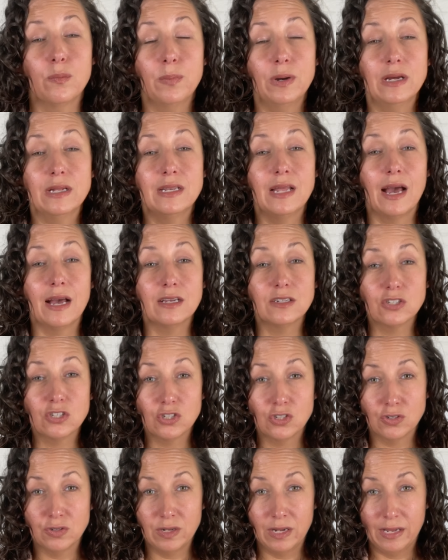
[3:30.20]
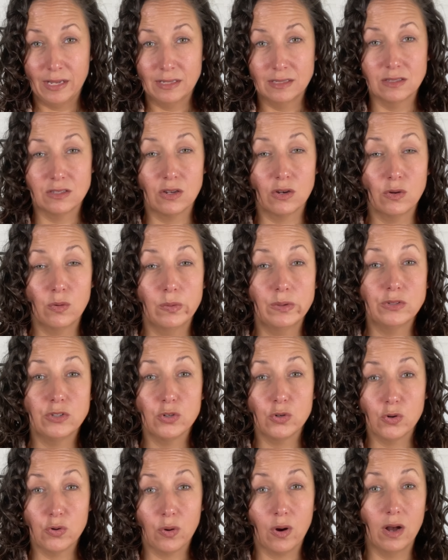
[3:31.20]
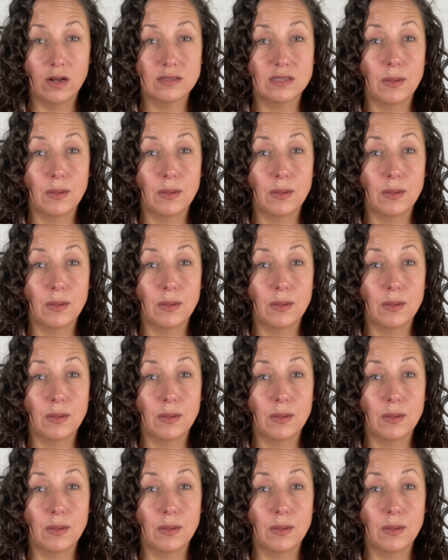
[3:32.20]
pedestrians are going to cross